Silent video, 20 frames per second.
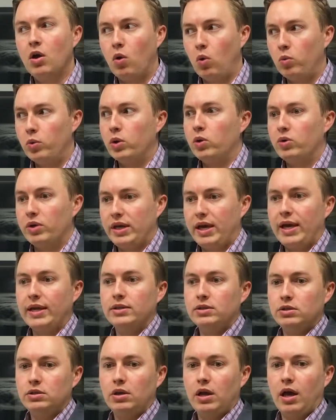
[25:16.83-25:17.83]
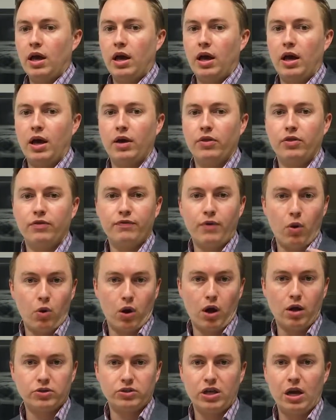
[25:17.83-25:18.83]
will get the phone
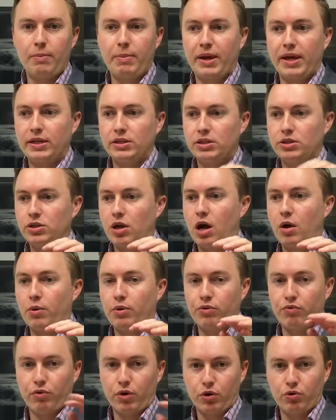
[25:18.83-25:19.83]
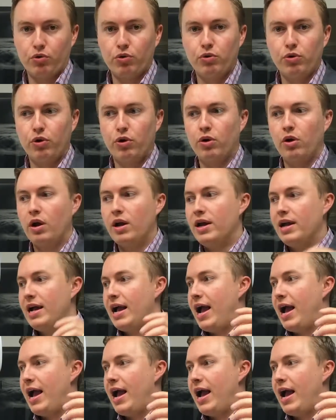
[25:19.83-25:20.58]
calls coming in to talk with a recruiter.